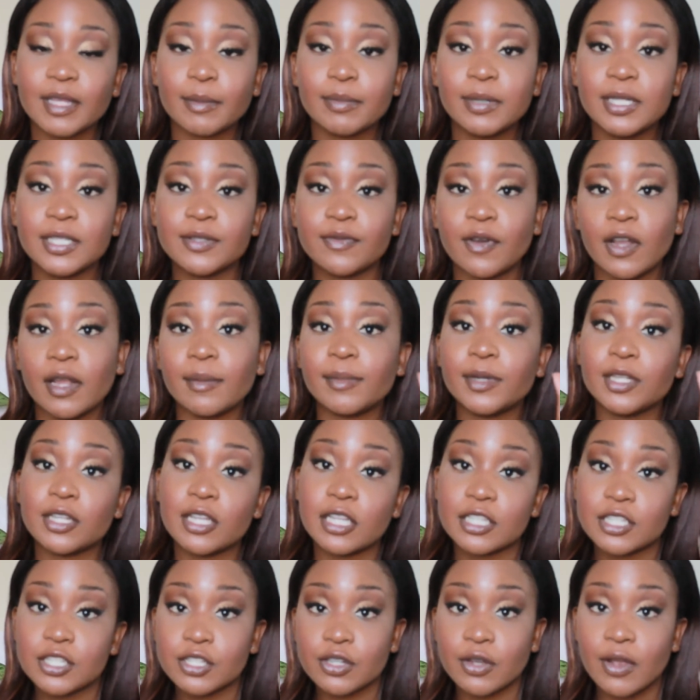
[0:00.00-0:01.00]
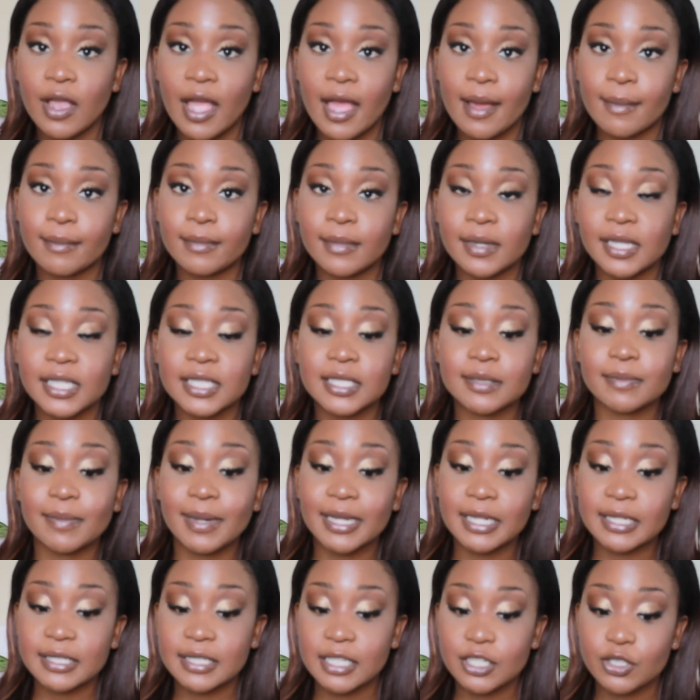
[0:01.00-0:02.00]
Please follow me on Instagram. It's
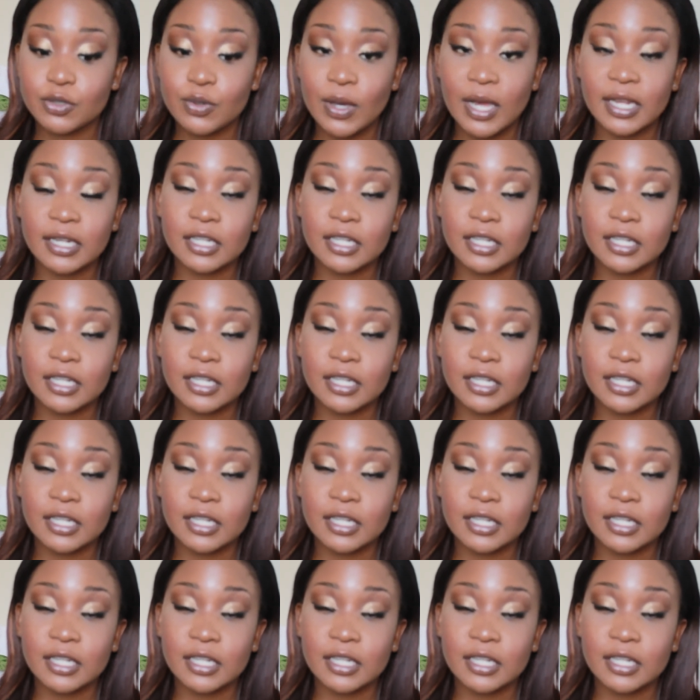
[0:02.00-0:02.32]
mbaleighk_